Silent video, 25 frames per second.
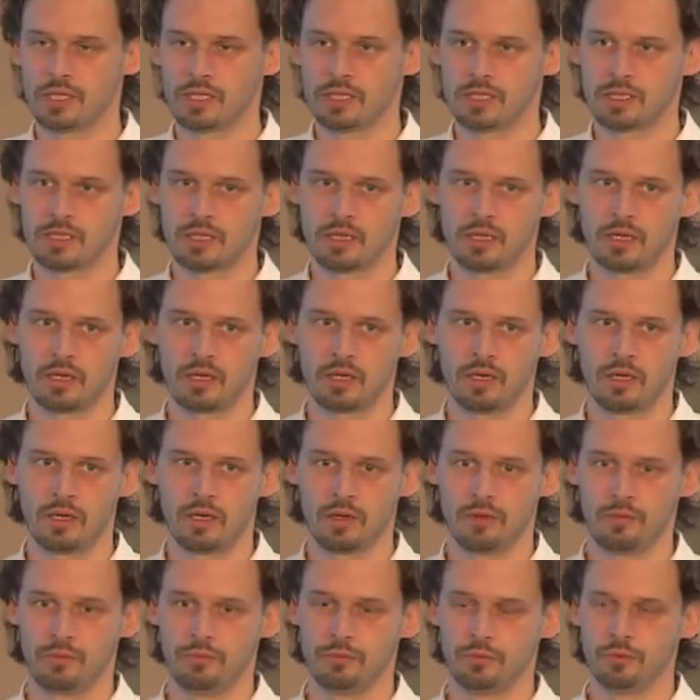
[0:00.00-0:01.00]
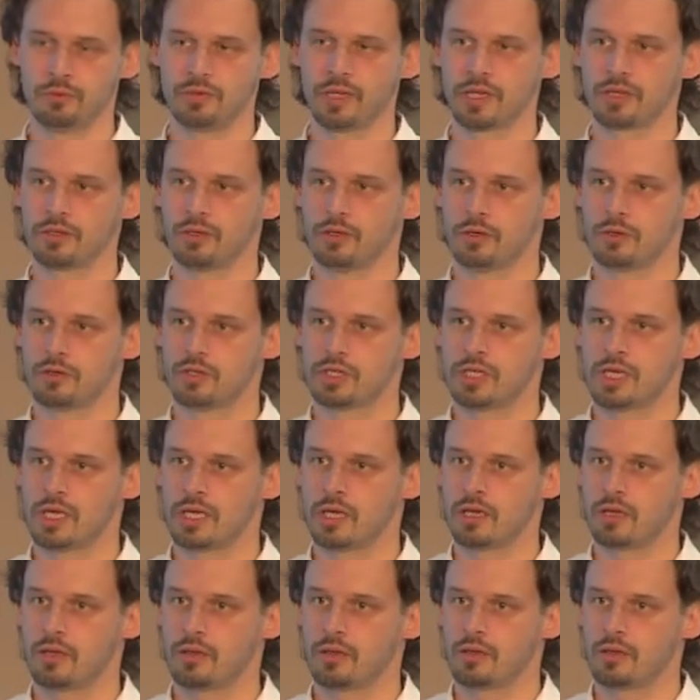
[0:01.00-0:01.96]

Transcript: is new technology